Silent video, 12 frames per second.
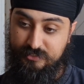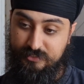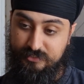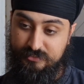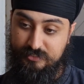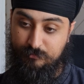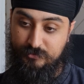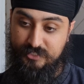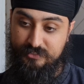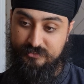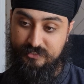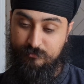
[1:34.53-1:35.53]
is he
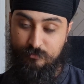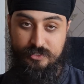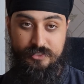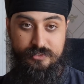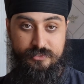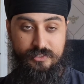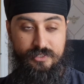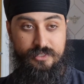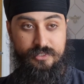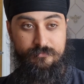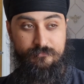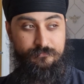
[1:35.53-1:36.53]
presents him with
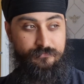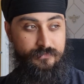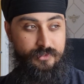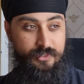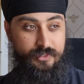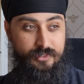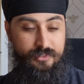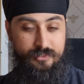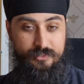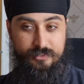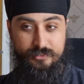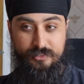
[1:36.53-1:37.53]

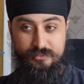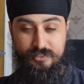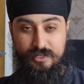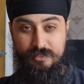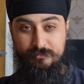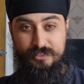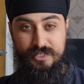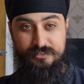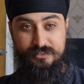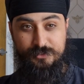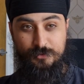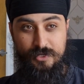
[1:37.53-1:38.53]
that
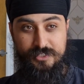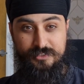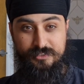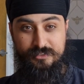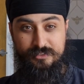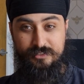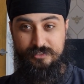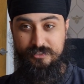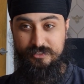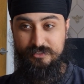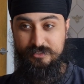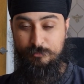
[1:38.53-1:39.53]
time-tested question,
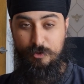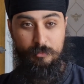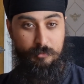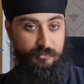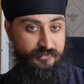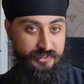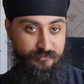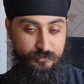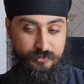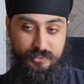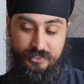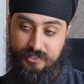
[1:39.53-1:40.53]
the problem of
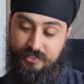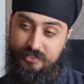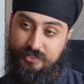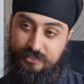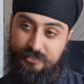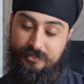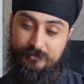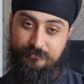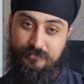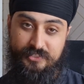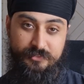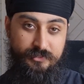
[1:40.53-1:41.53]
evil.
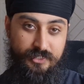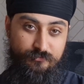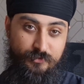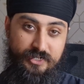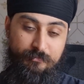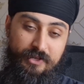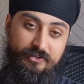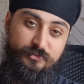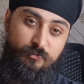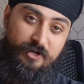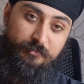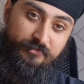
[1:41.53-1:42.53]
It's something I've written about as
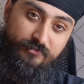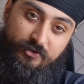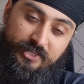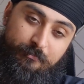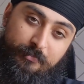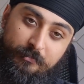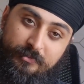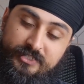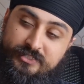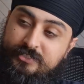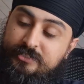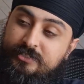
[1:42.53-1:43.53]
well, but I've not yet
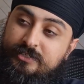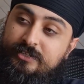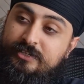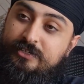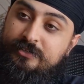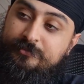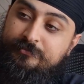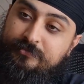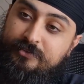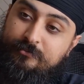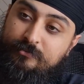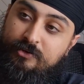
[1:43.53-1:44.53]
published,
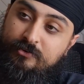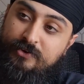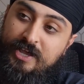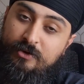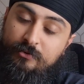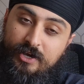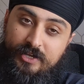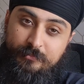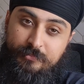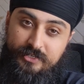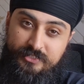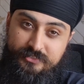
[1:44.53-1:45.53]
of how I
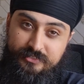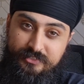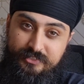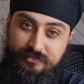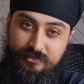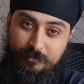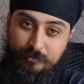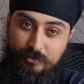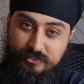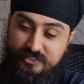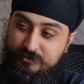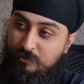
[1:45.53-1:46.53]
personally
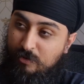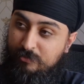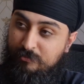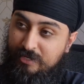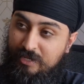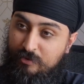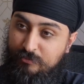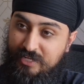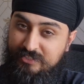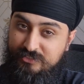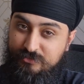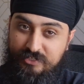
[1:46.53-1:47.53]
approach this problem and how I would
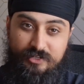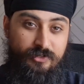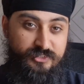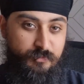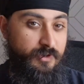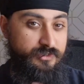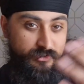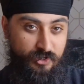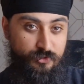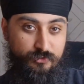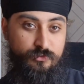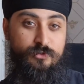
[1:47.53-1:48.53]
answer it. I suppose I'll
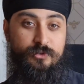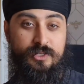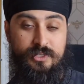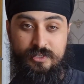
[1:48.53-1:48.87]
go through